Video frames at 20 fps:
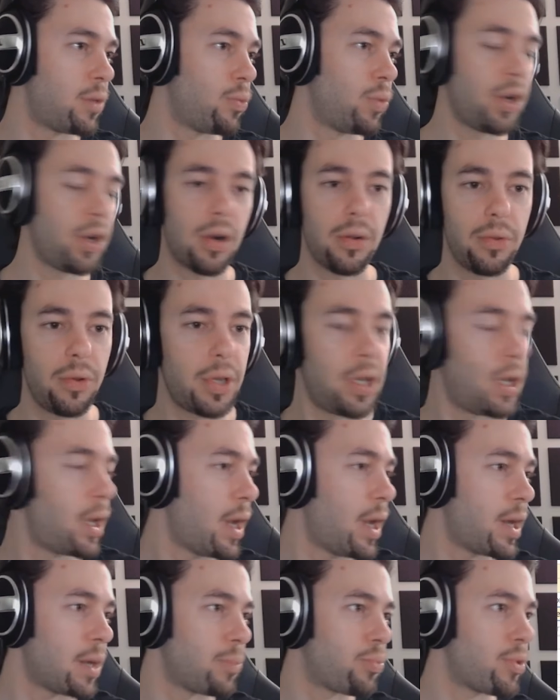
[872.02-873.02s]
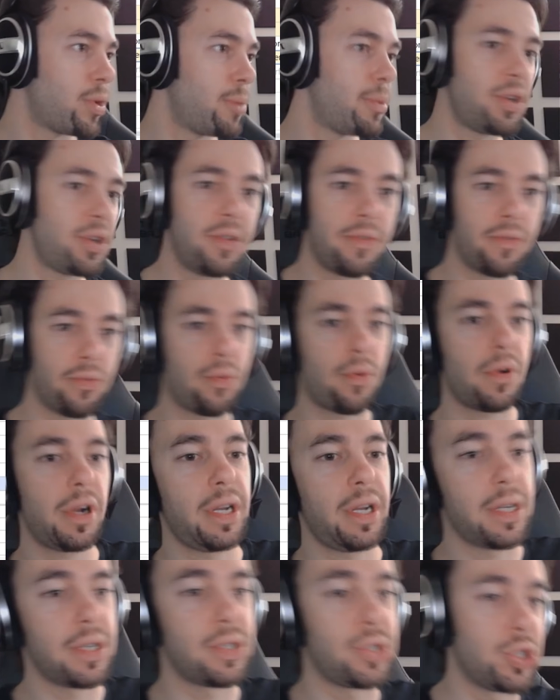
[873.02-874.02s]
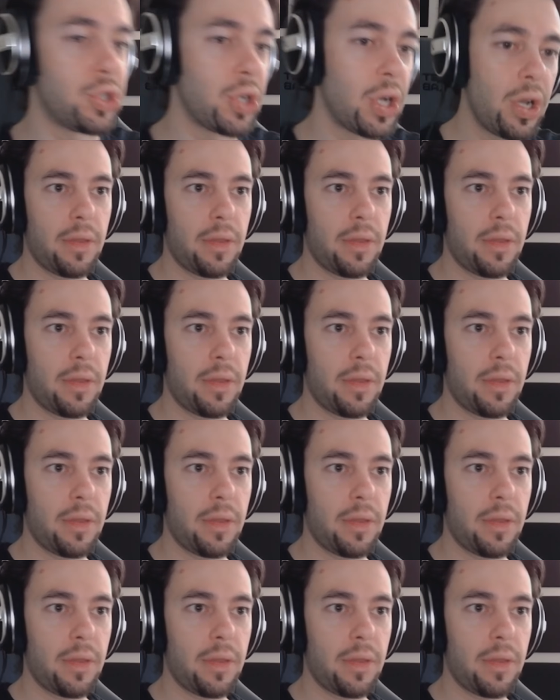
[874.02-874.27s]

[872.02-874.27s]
We are looking at primitive rage.